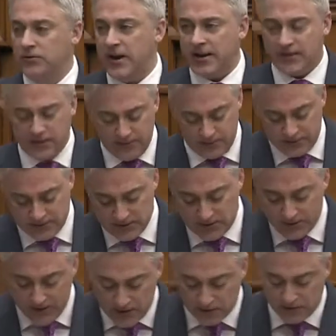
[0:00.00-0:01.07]
activities, and
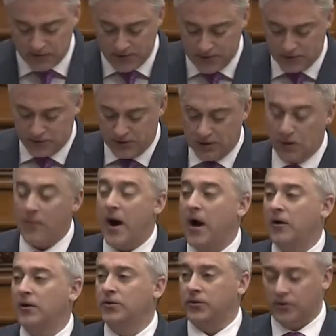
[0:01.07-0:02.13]
events featured in
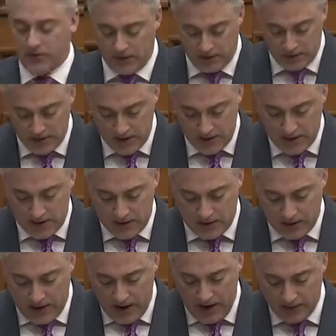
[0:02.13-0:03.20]
Elmira during
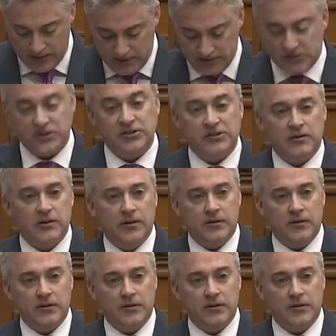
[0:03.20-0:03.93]
this